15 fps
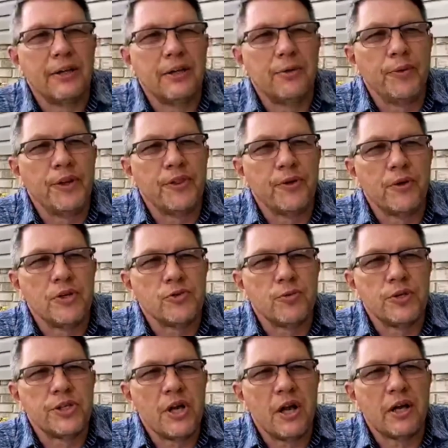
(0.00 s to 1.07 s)
little wee thorns.
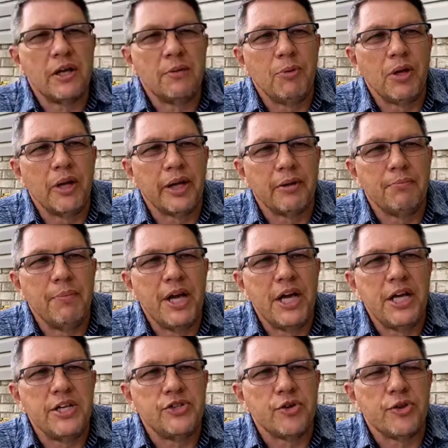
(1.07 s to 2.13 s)
We're talking about like
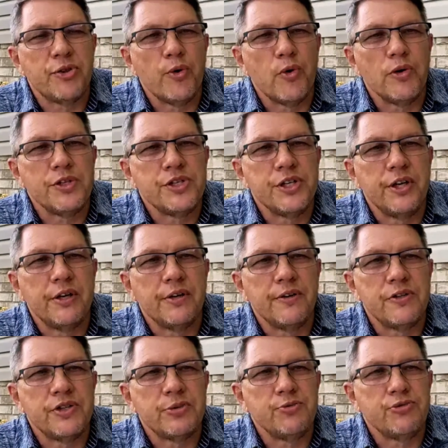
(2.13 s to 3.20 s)
major thorns here.
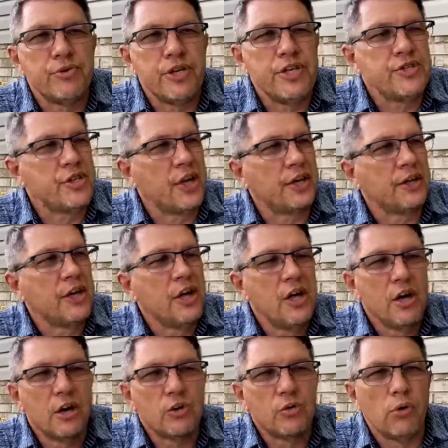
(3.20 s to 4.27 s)
There's some trees that
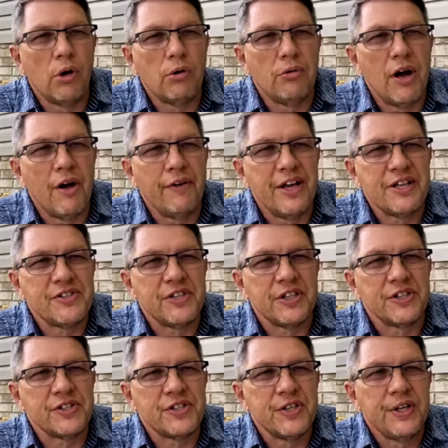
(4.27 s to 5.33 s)
grow around
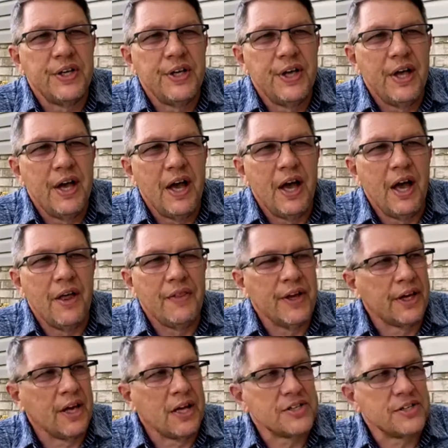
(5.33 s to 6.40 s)
Essex
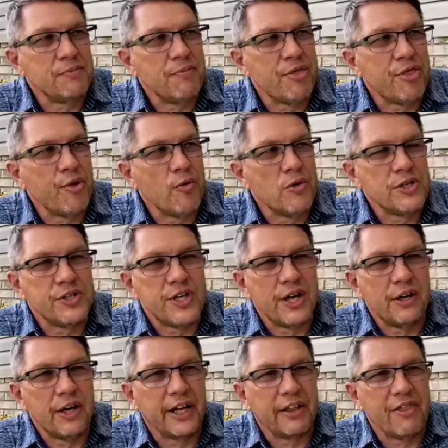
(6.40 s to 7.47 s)
that got some thorns
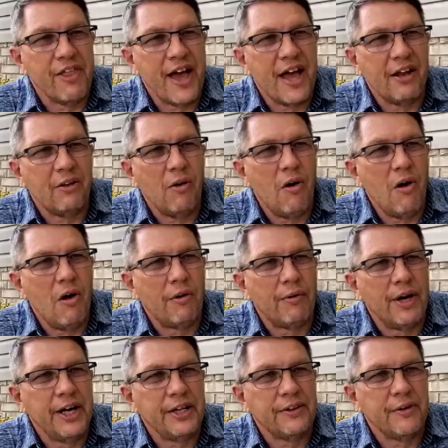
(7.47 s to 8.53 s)
that are like that long,
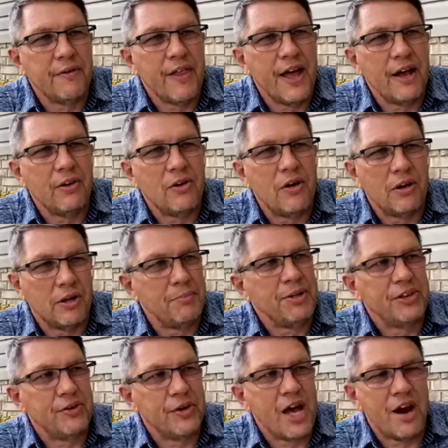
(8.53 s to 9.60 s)
right? They're that long. I
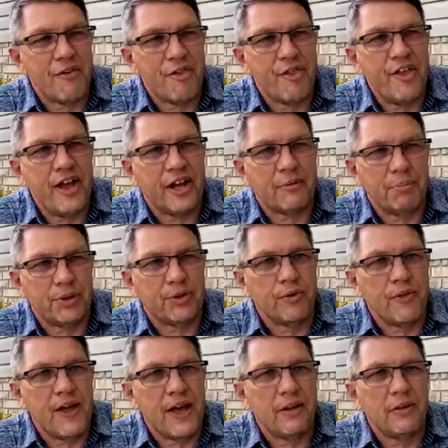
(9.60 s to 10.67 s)
mean, they're not thick, but
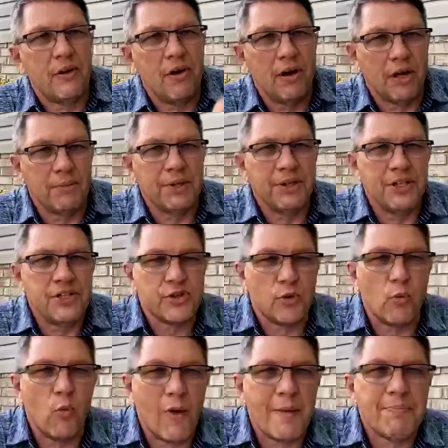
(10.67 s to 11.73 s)
they're that long. I mean, these are
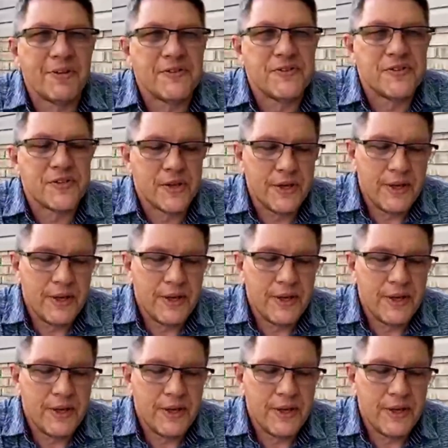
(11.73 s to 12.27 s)
weapons.